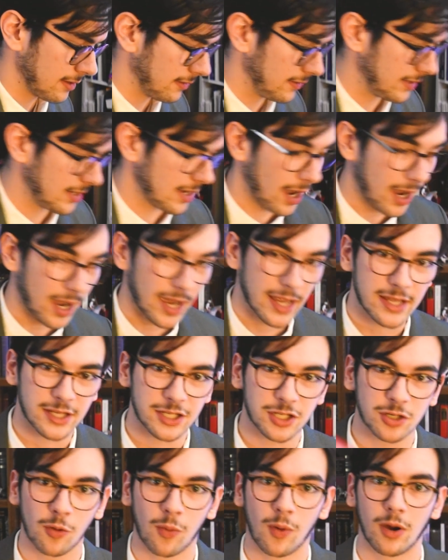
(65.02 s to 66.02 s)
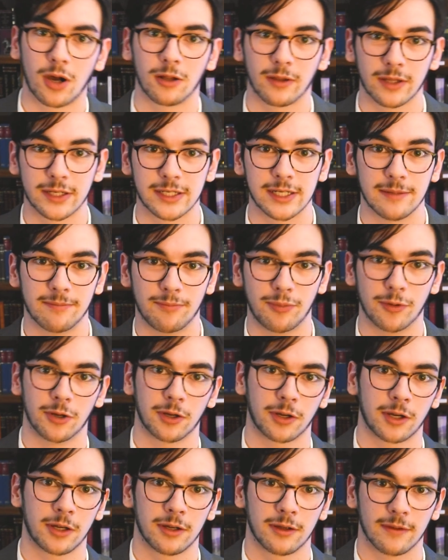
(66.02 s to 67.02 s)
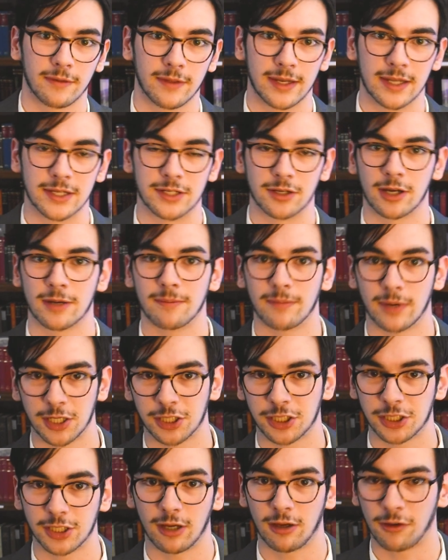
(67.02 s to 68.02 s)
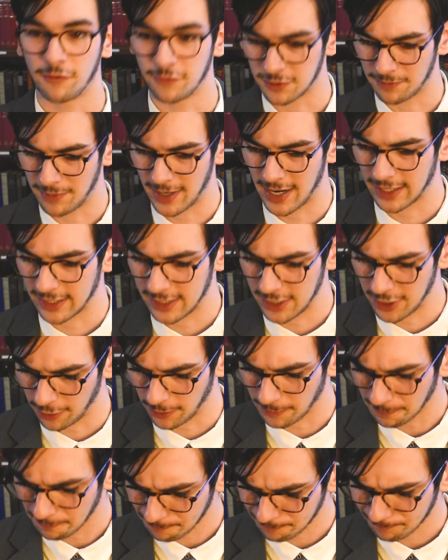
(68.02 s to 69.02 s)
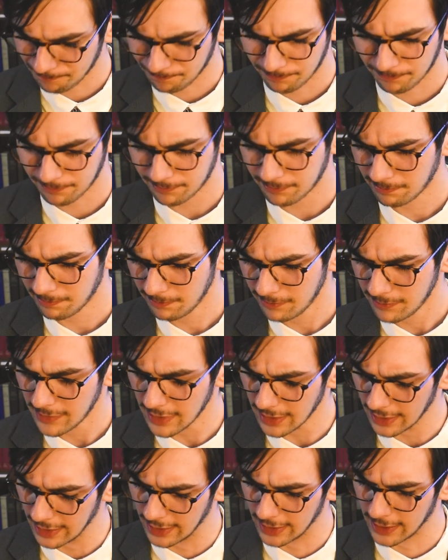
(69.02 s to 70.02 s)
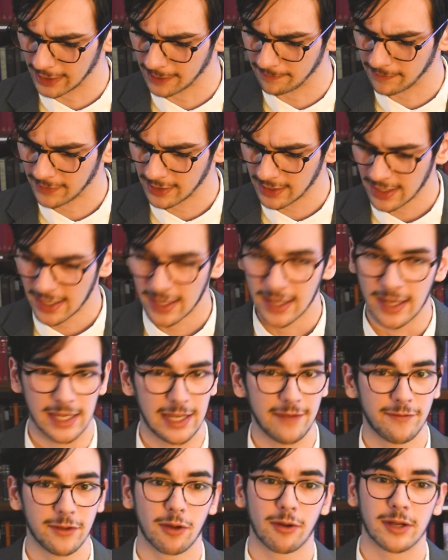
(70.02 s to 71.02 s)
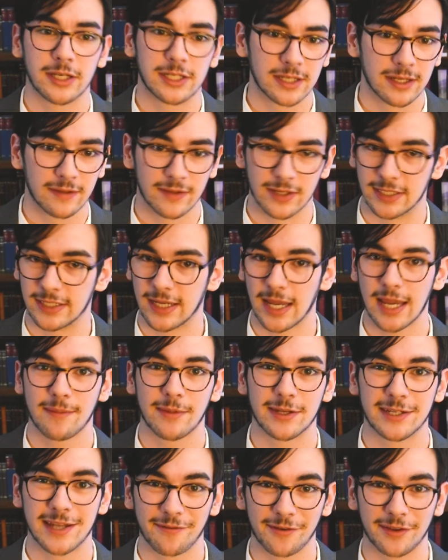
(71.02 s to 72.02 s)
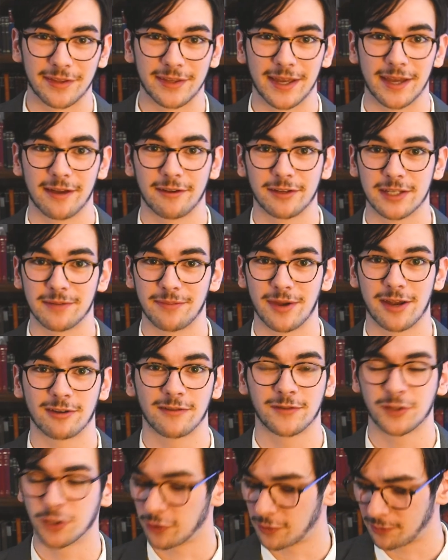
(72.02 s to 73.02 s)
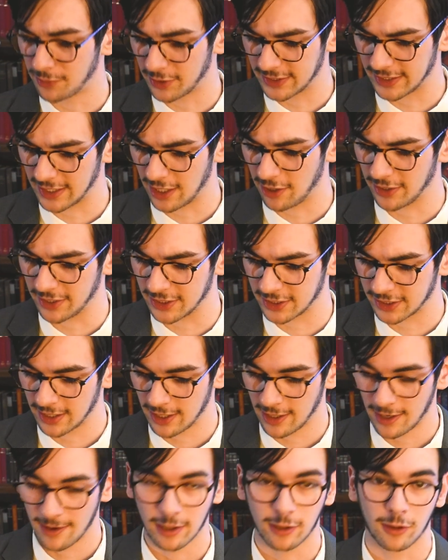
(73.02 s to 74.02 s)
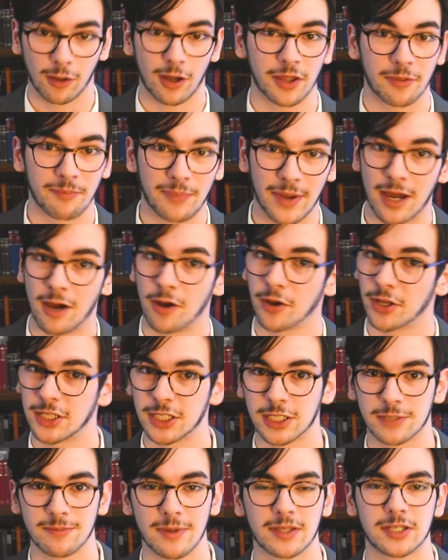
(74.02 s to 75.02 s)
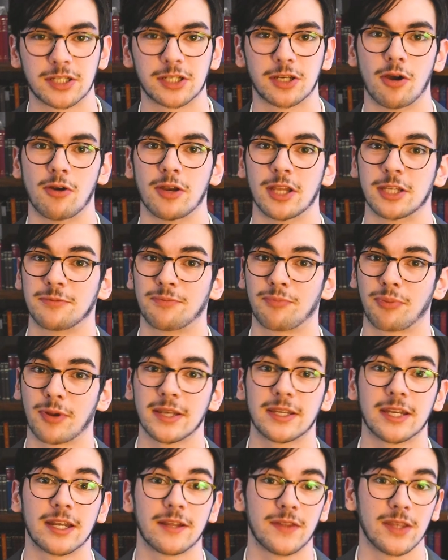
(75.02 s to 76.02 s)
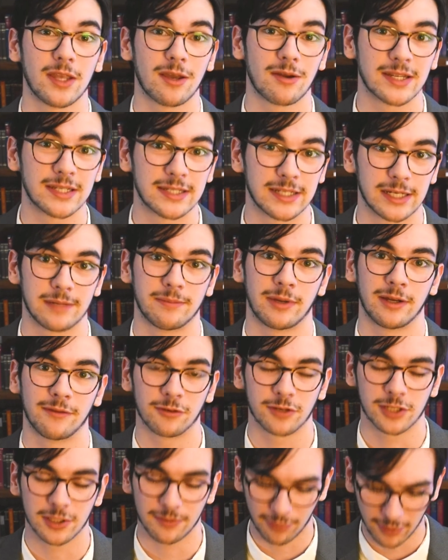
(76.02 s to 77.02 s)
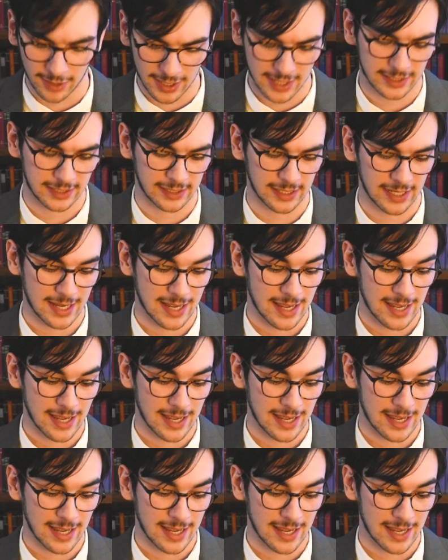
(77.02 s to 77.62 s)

the highest quality book that is on my shelves back here. Even though it's the same as everything else the Banner of Truth puts out, it's cloth-bound, it's Smith-sewn, it's printed in the USA by Versa Press.